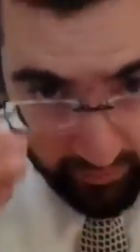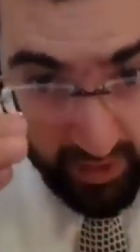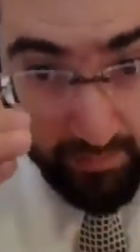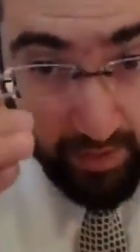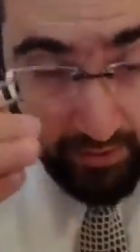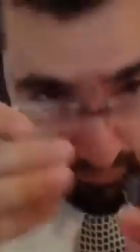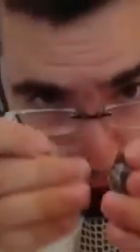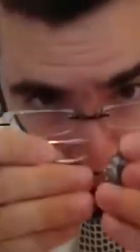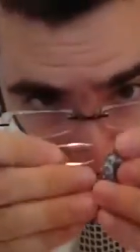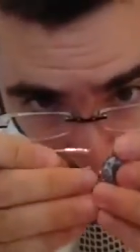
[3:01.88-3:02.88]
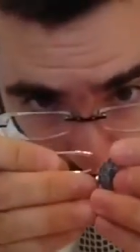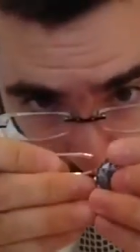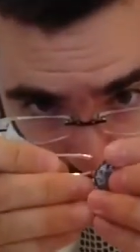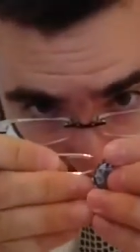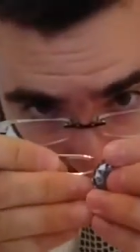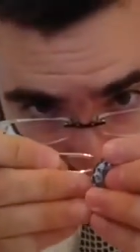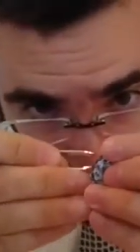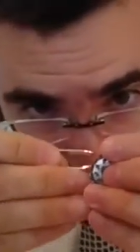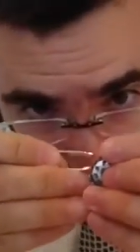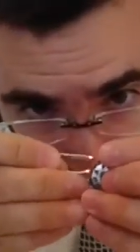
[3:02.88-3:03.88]
take my tweezers here.
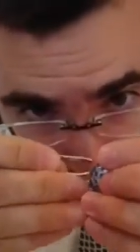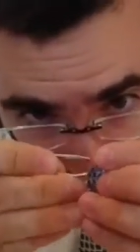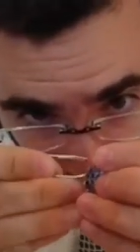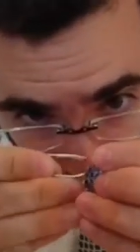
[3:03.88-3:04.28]
I'm actually going to